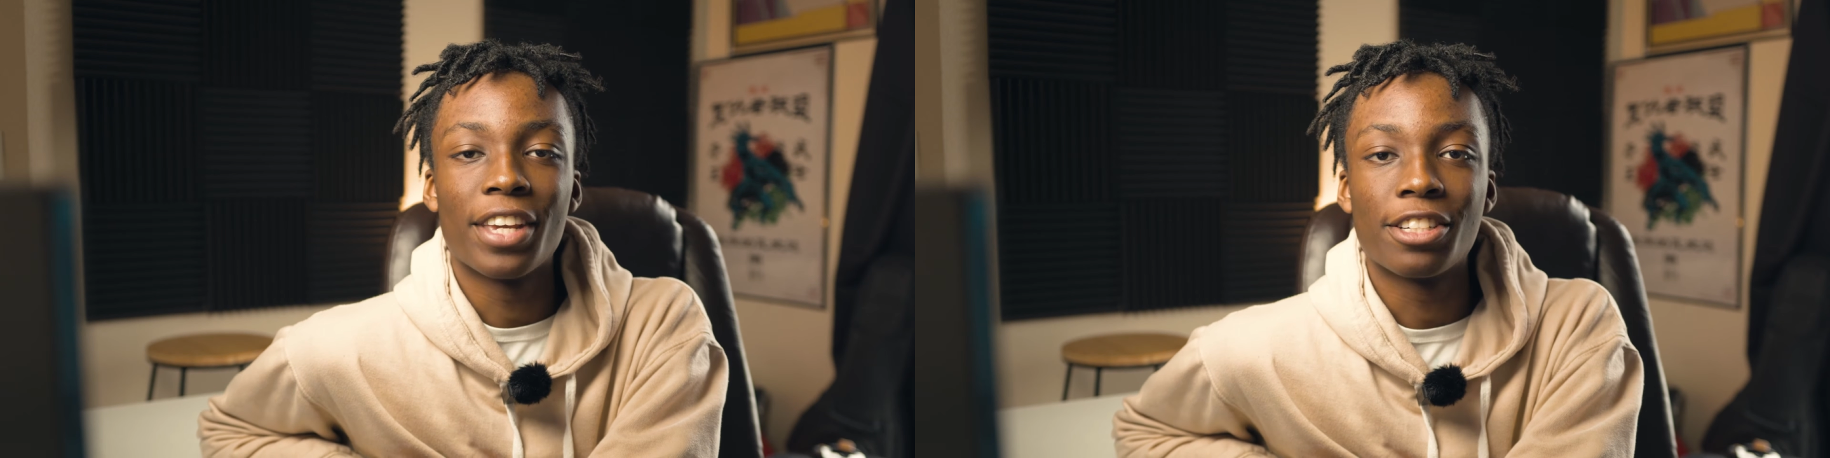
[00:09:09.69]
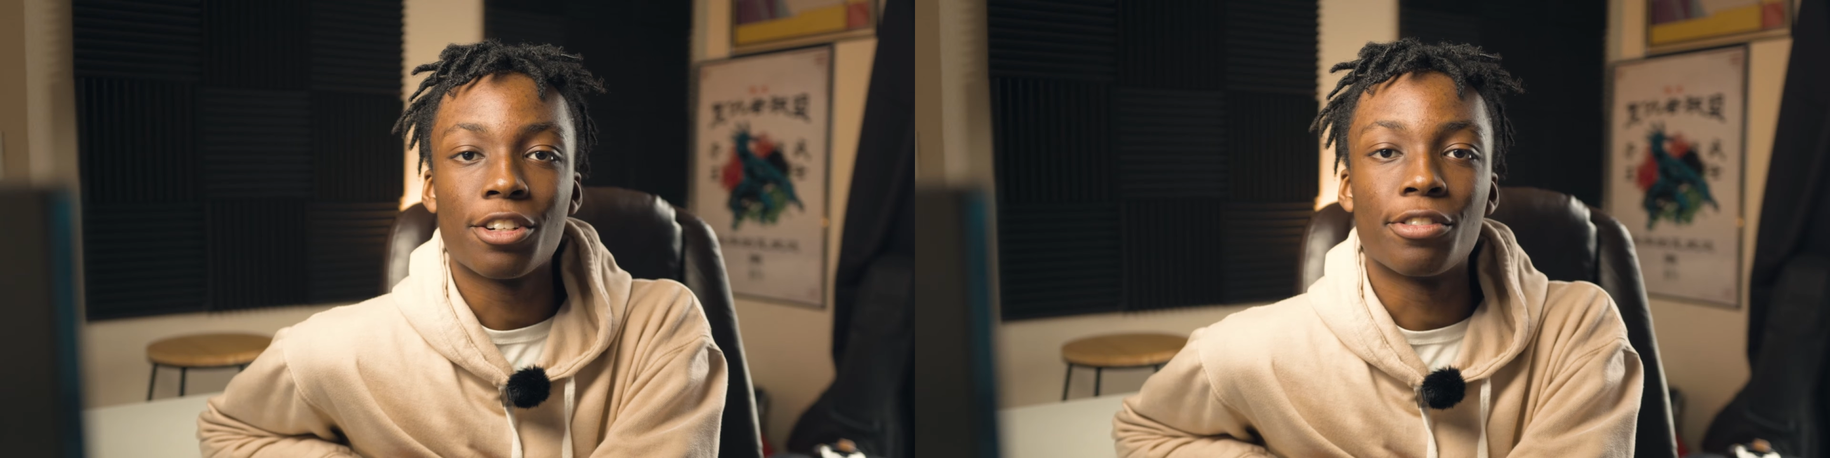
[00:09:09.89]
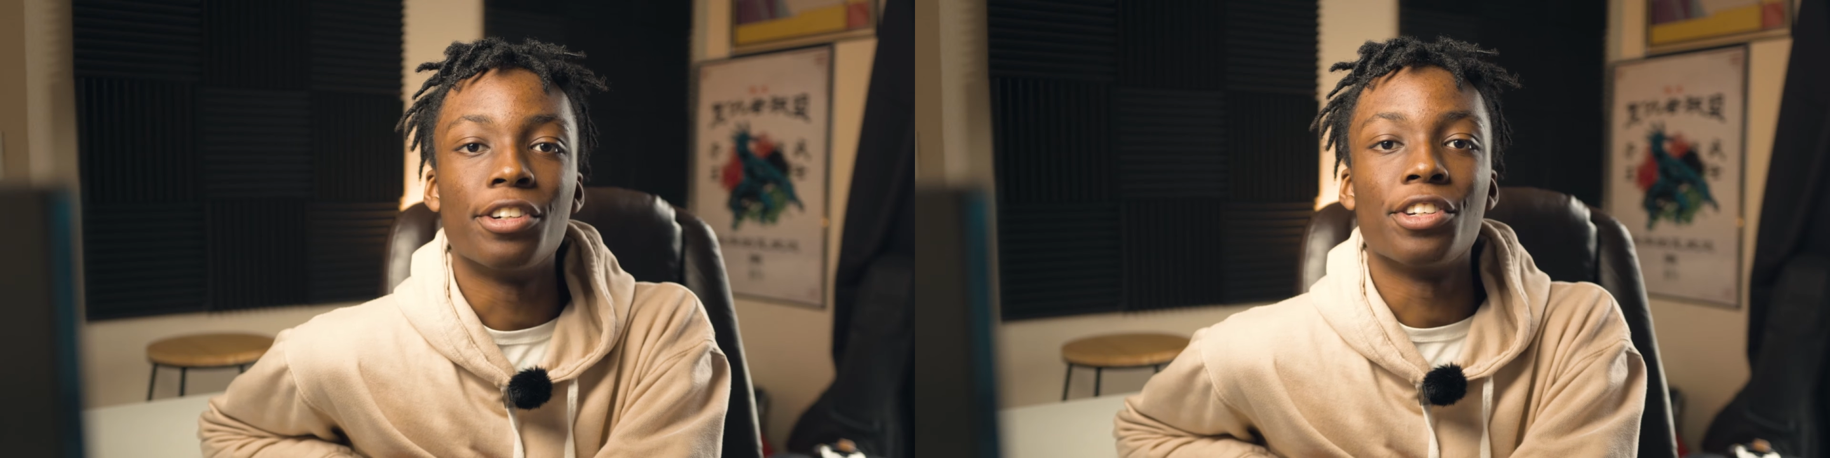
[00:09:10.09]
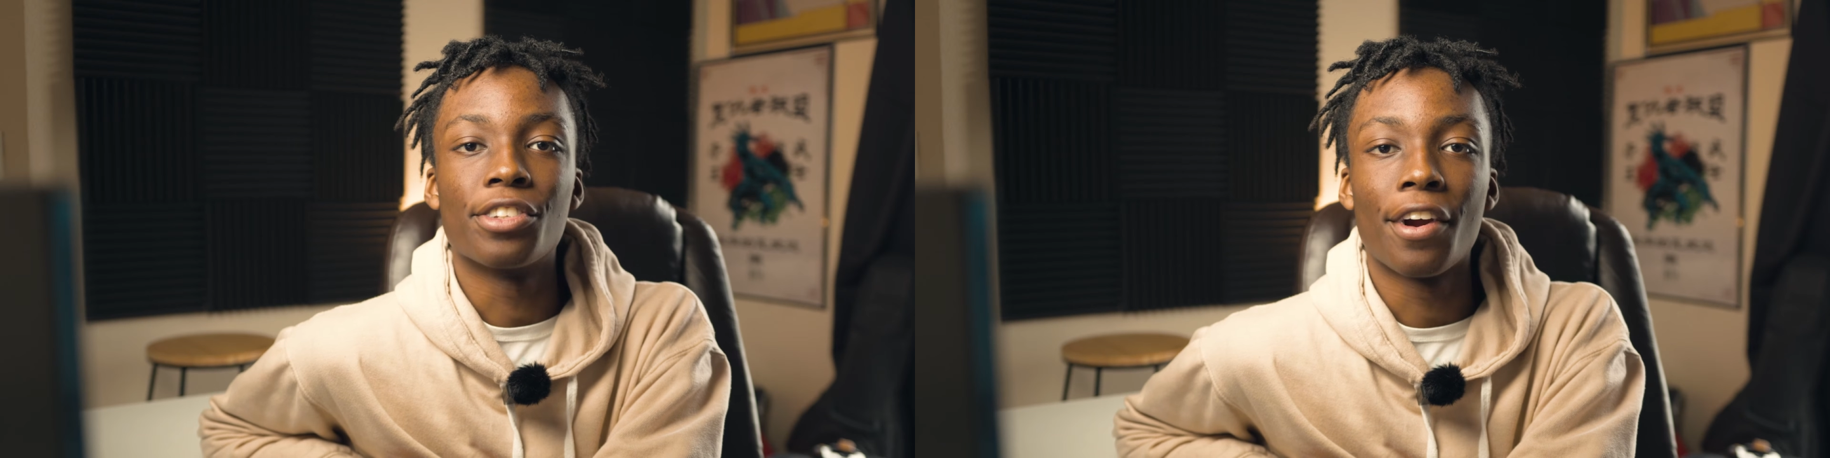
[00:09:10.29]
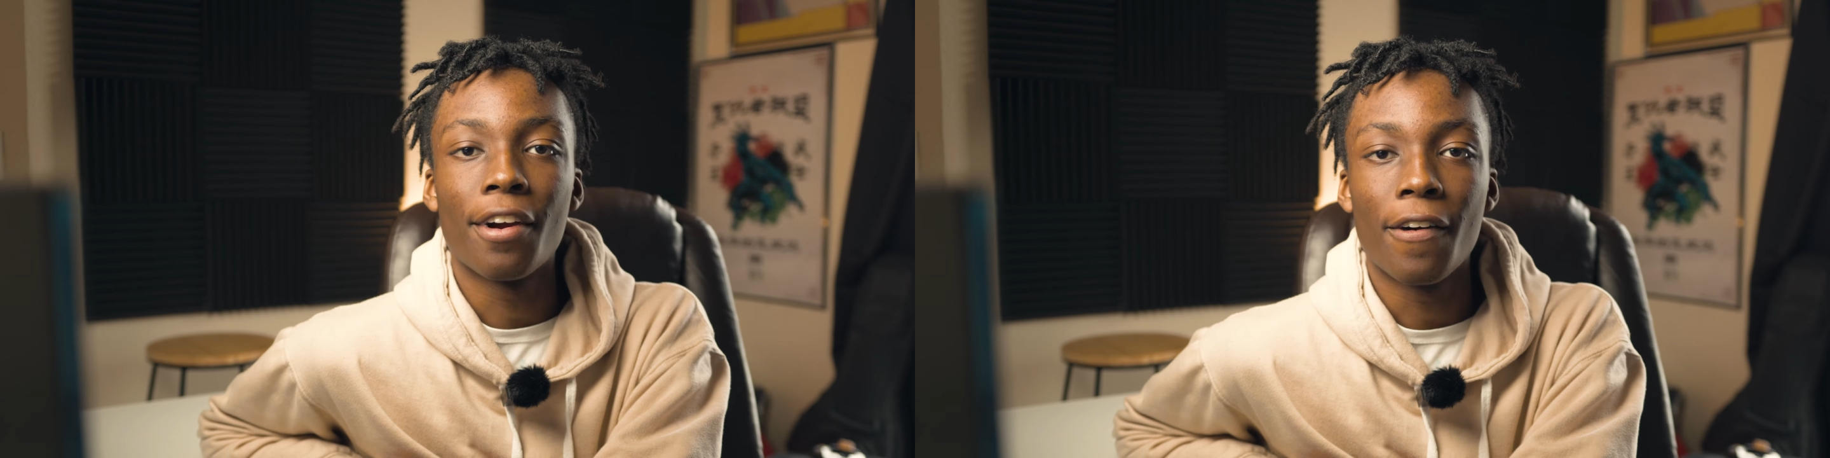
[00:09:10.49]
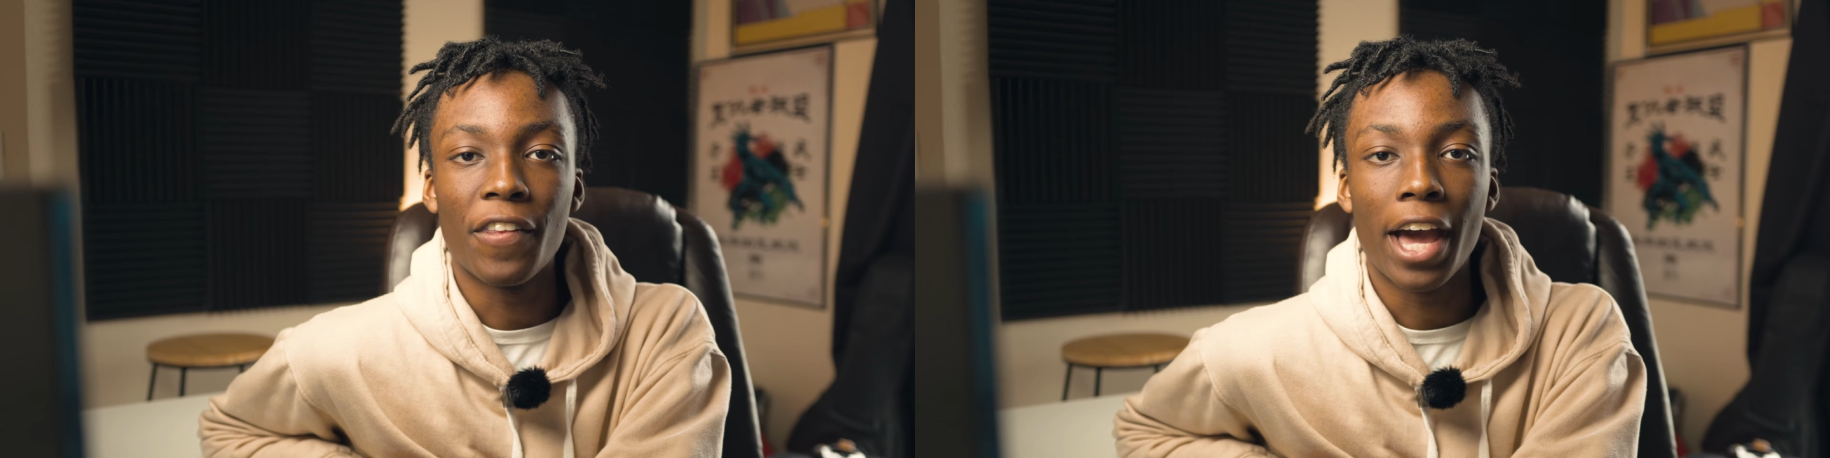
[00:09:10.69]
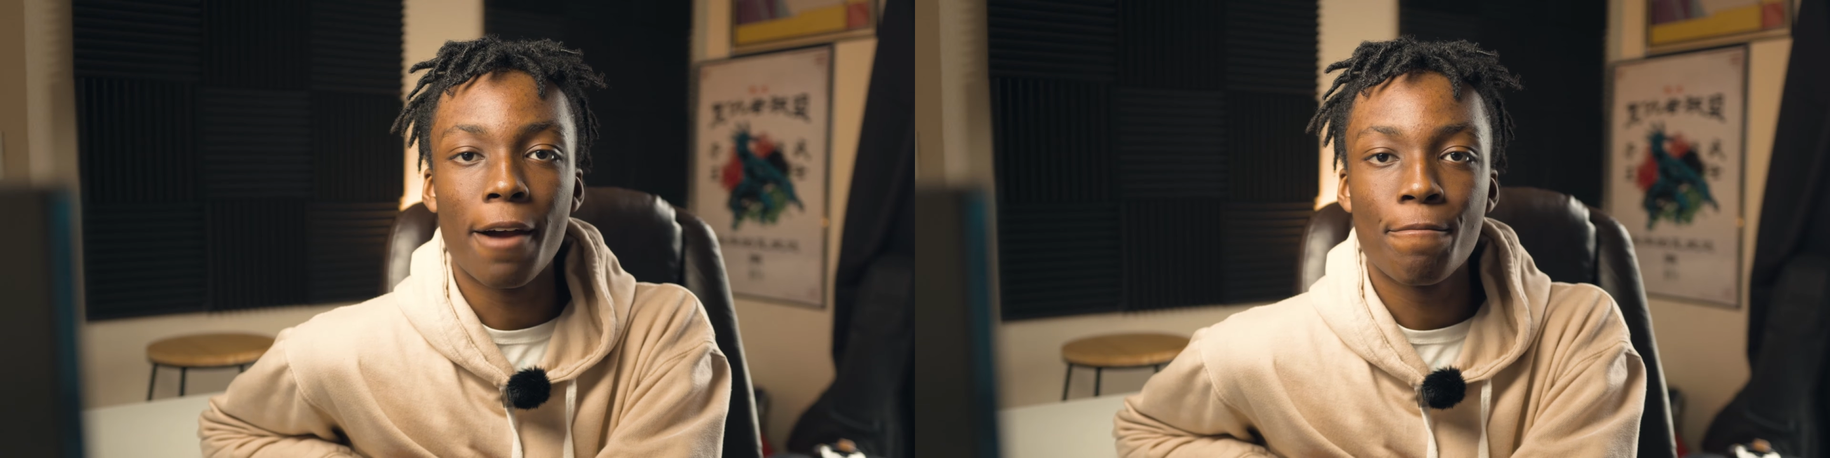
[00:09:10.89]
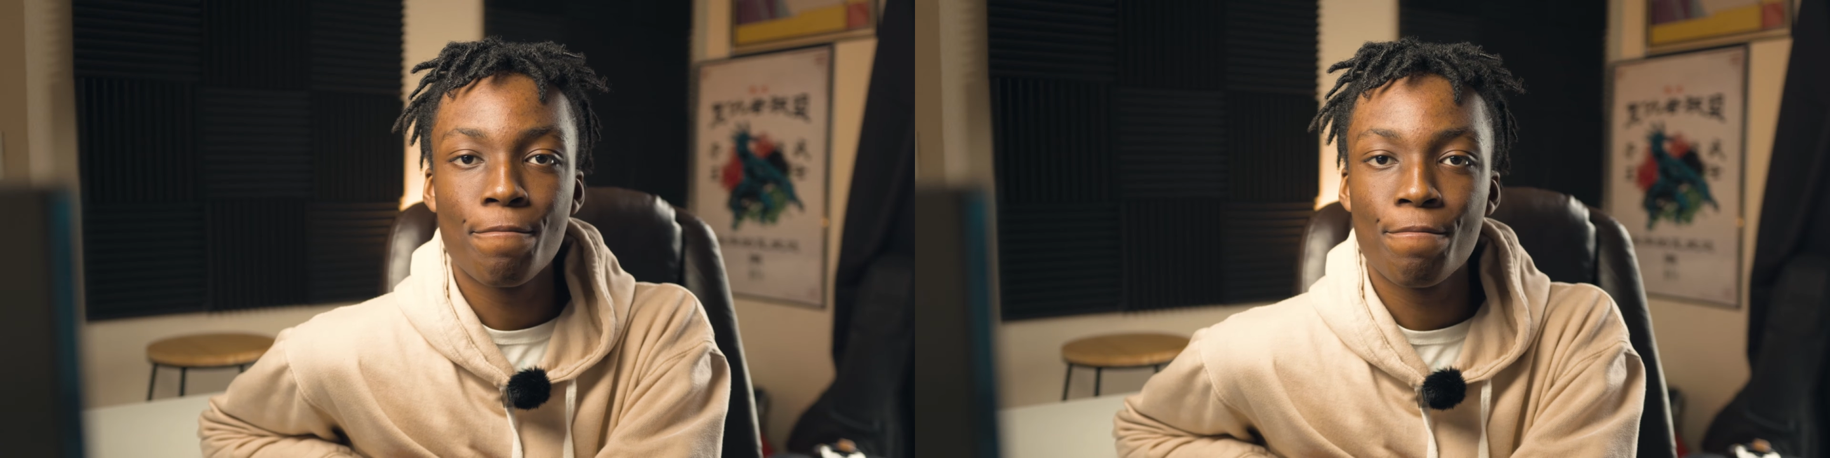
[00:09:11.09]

get your feelings hurt on that.